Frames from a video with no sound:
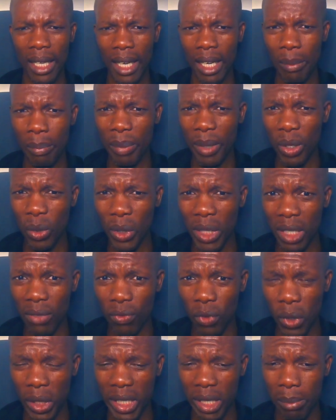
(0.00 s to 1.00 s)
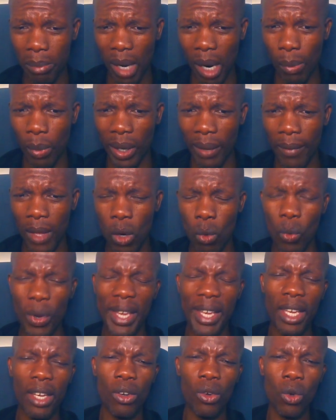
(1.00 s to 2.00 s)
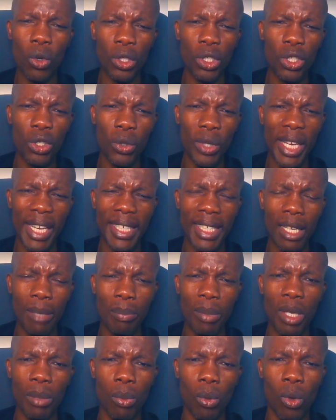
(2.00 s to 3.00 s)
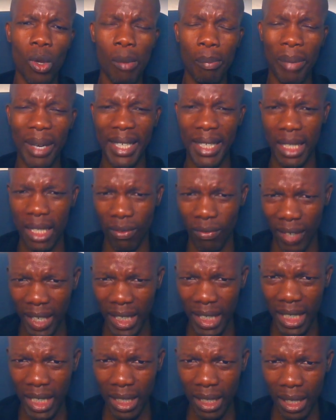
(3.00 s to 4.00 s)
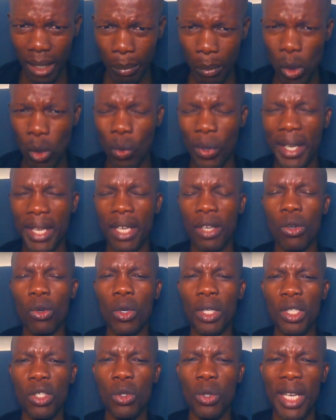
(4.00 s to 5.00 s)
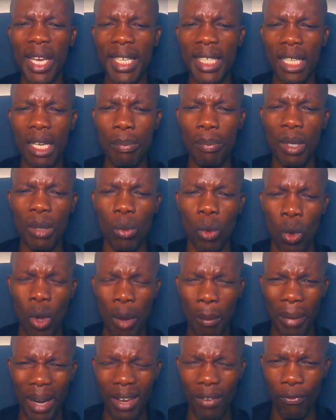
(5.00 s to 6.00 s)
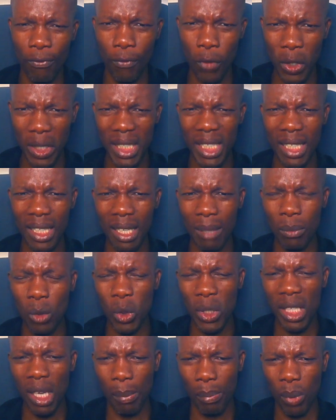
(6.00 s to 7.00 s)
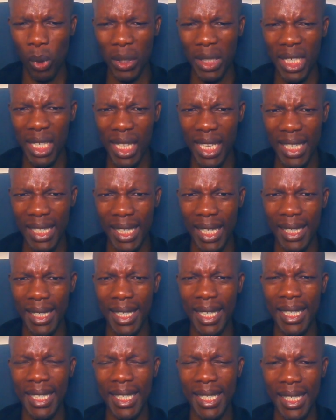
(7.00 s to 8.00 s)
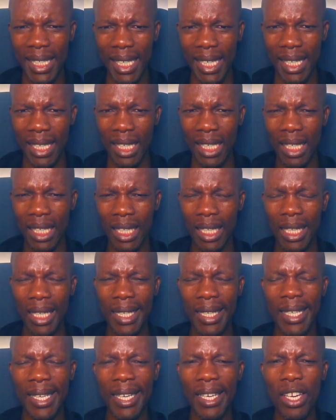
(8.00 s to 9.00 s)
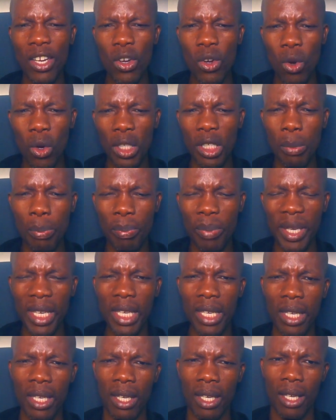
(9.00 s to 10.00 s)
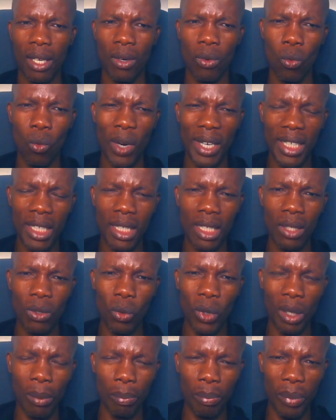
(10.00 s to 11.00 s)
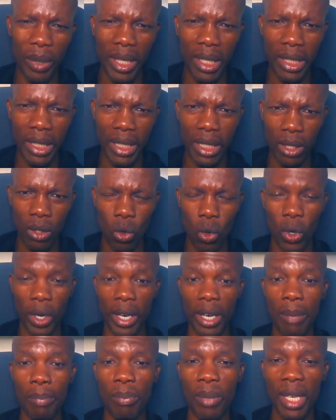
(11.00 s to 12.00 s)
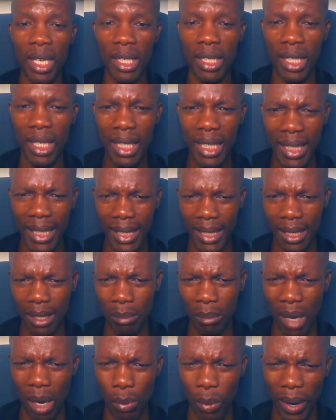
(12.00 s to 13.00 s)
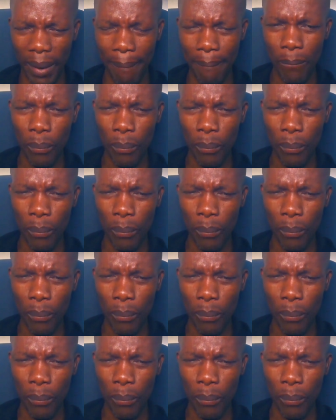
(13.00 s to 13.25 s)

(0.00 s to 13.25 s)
and beautiful Zimbabwe. We cannot unite a people by dividing them. We cannot unite a people by forcing them to support things that they see cannot be what will build or rebuild Zimbabwe.